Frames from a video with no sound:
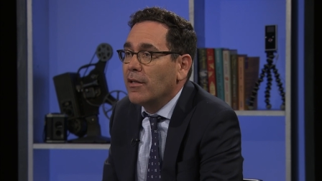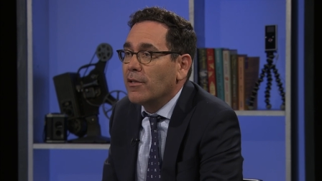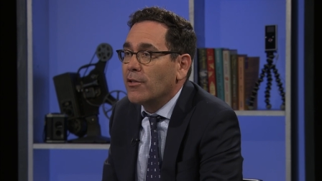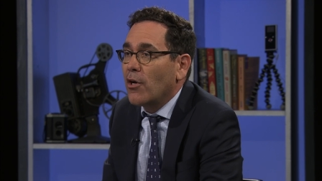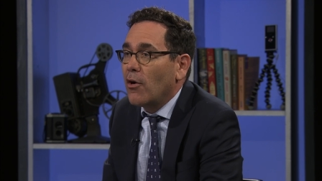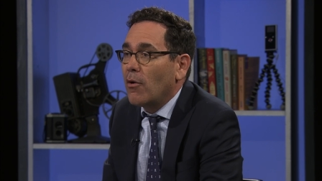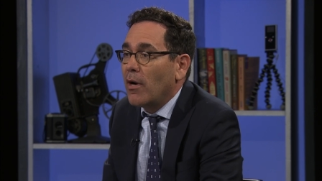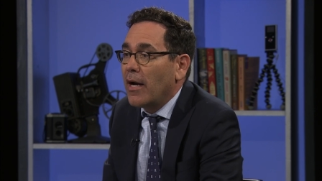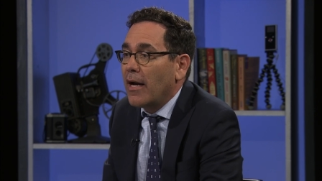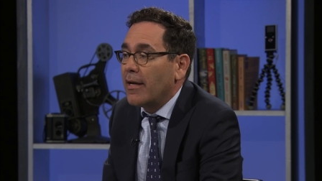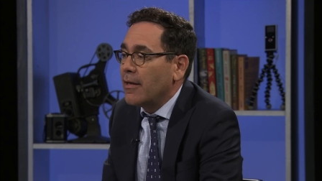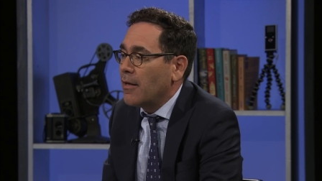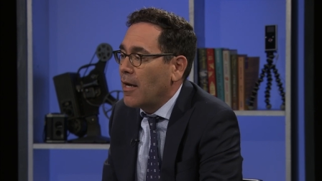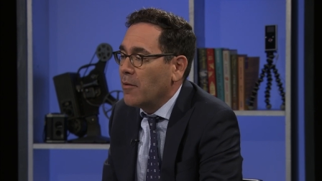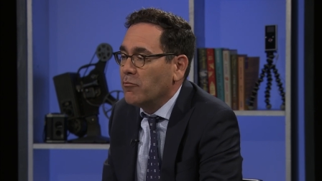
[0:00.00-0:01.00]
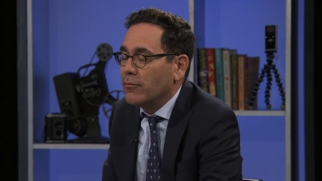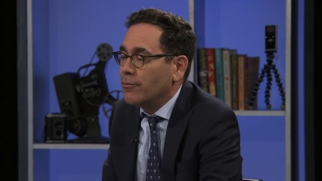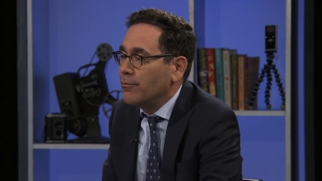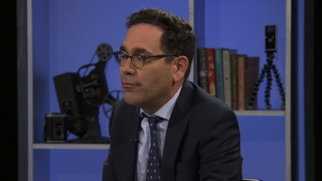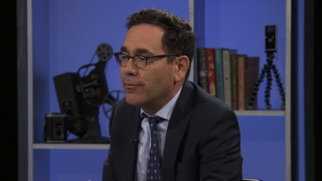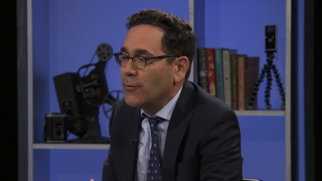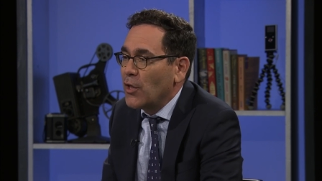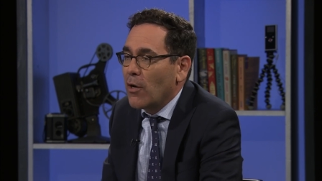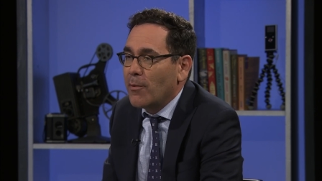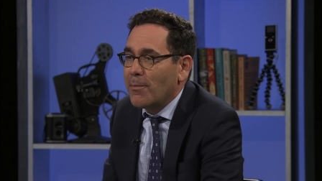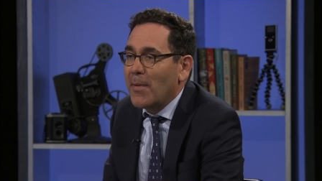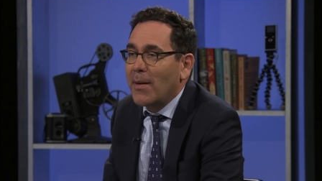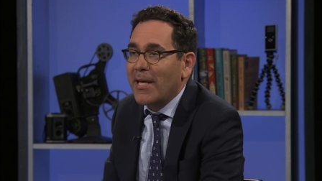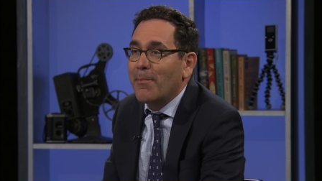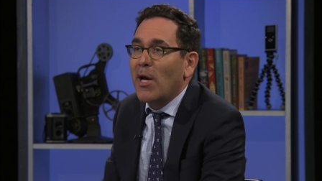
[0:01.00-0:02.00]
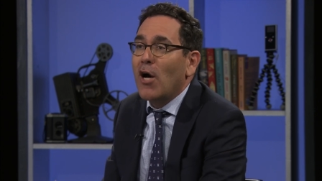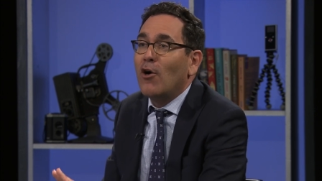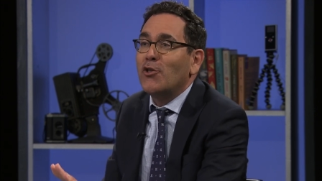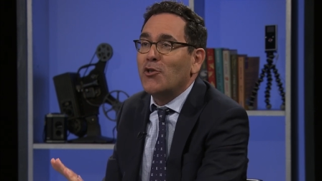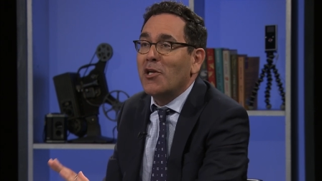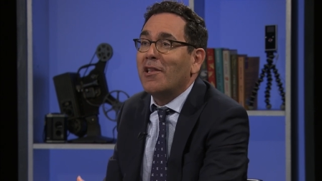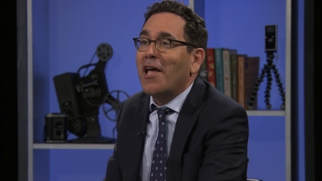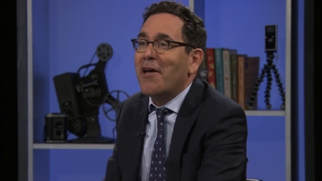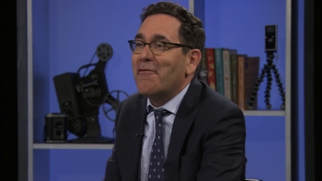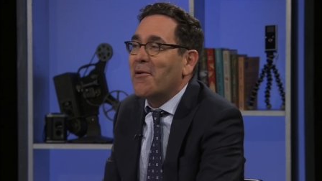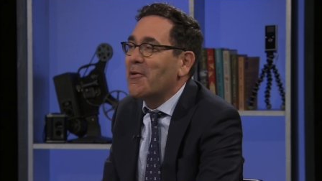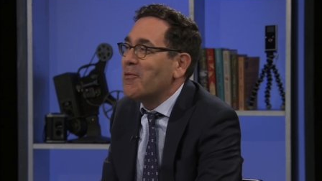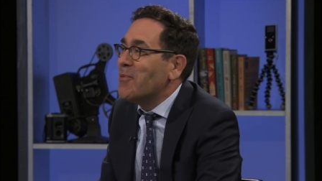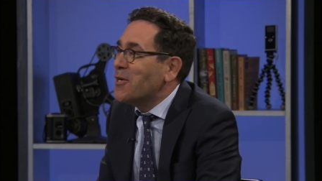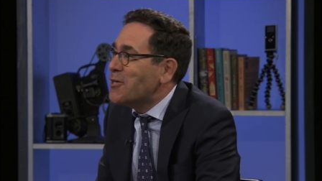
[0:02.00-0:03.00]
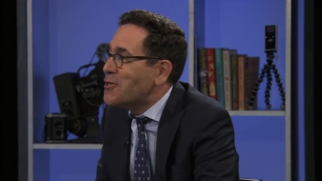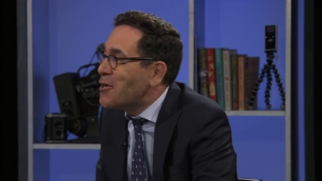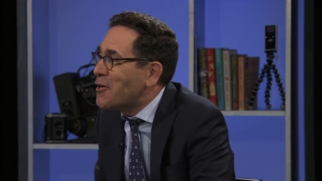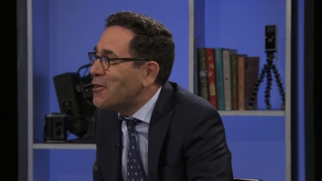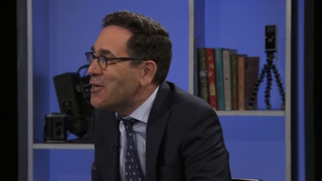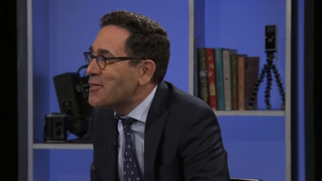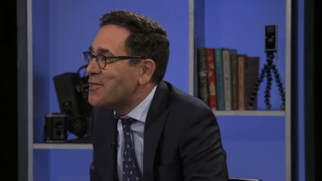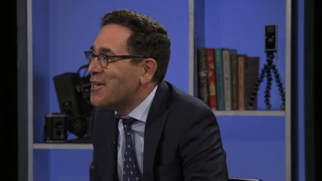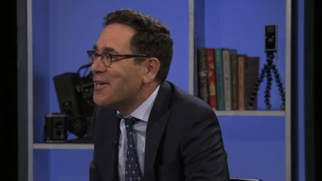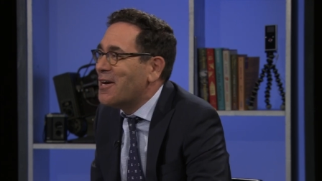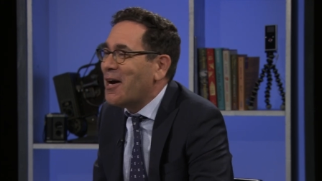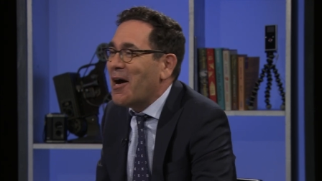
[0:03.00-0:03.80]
So I, am you know, in my, in my, alternate life, I would have been a journalist,